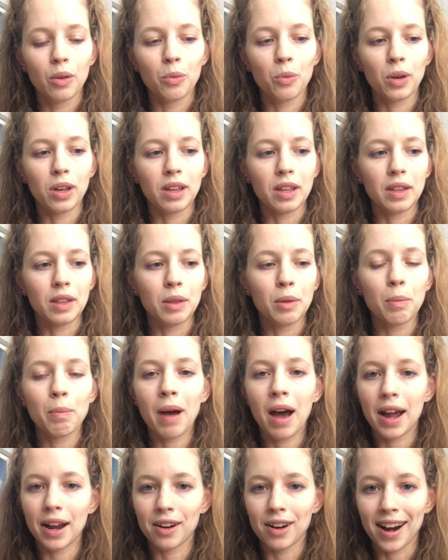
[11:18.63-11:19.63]
with
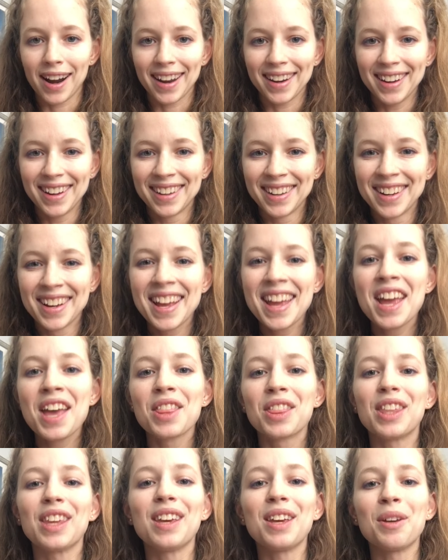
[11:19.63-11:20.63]
pyrite.
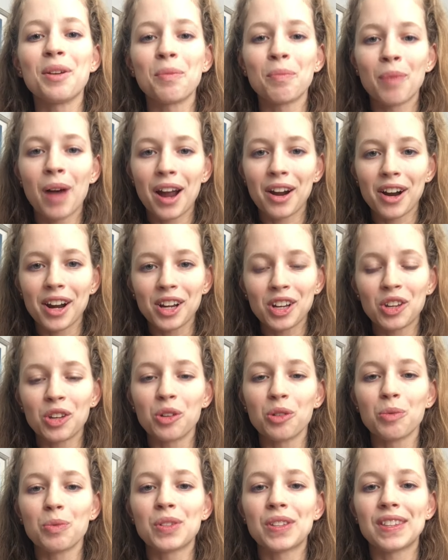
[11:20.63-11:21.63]
The pyrite
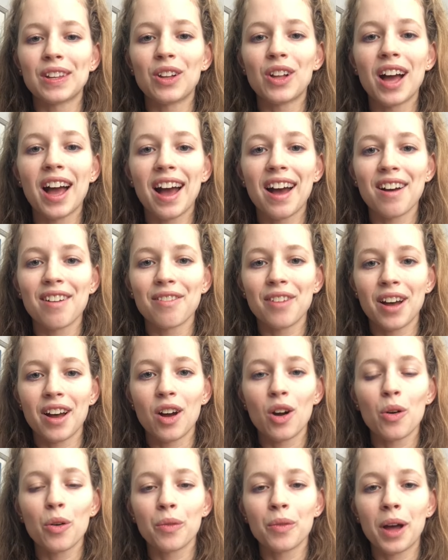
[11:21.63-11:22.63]
cubes, they'll have
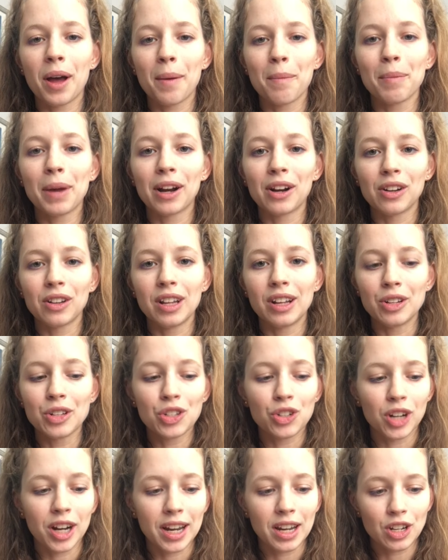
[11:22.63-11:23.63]
parallel
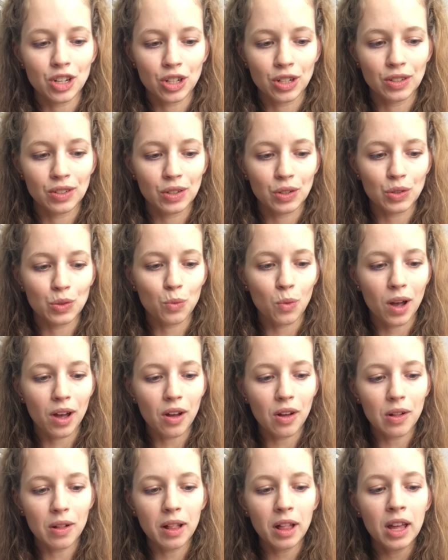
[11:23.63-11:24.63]
striations as
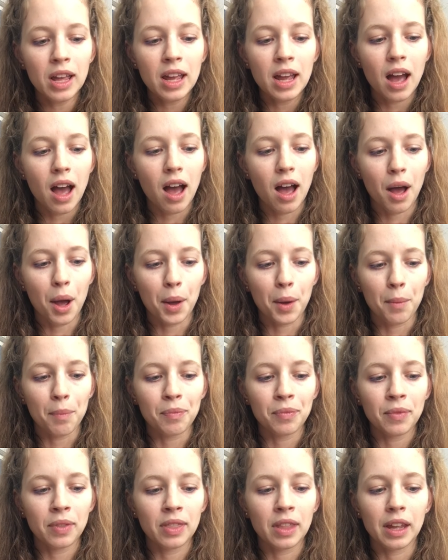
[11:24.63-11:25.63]
well.
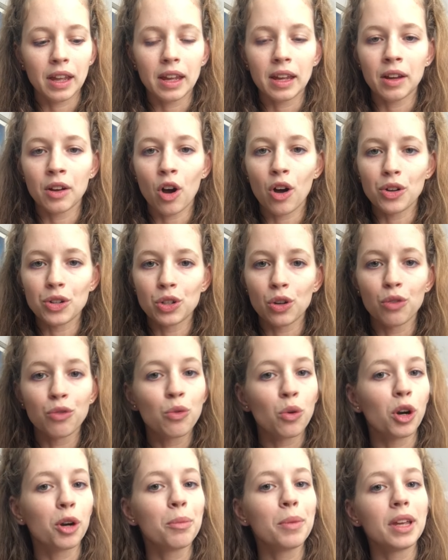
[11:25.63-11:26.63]
They also
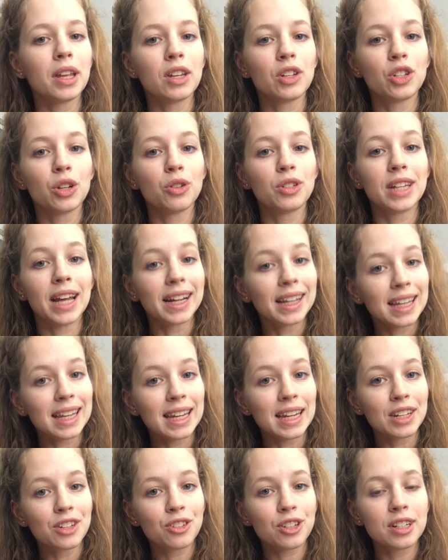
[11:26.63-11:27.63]
form in
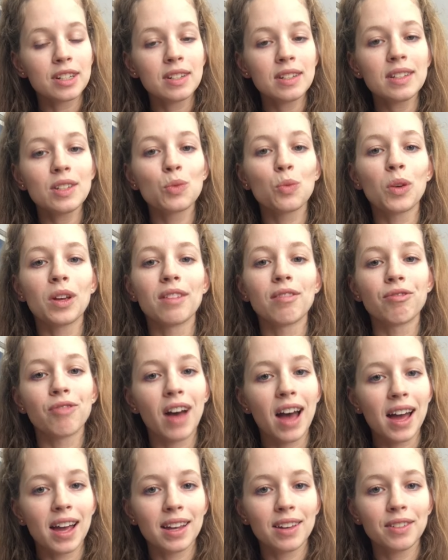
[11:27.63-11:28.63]
dodecahedrons with
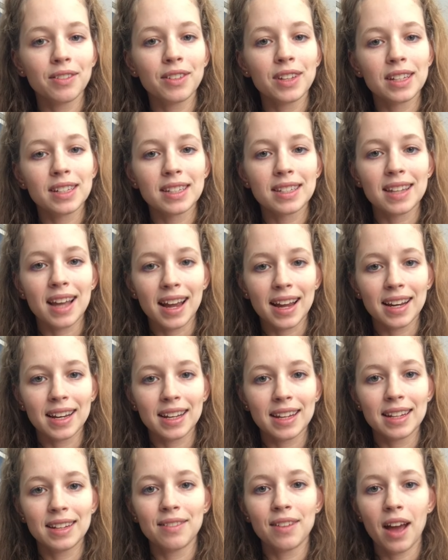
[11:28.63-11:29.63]

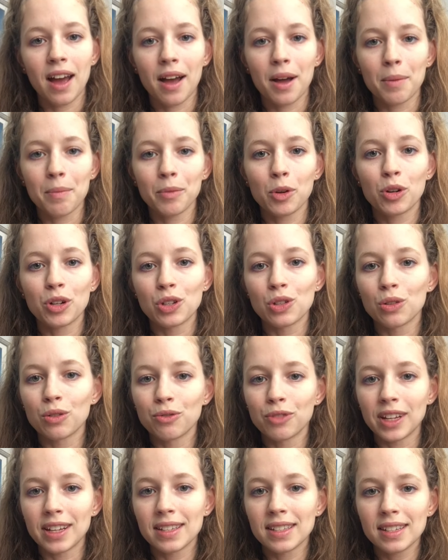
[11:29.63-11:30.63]
5-sided crystal
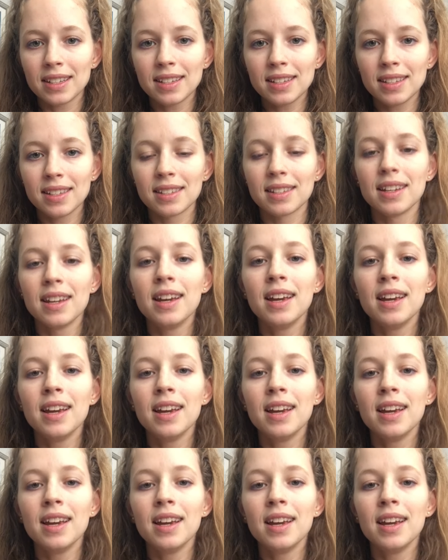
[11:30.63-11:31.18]
faces.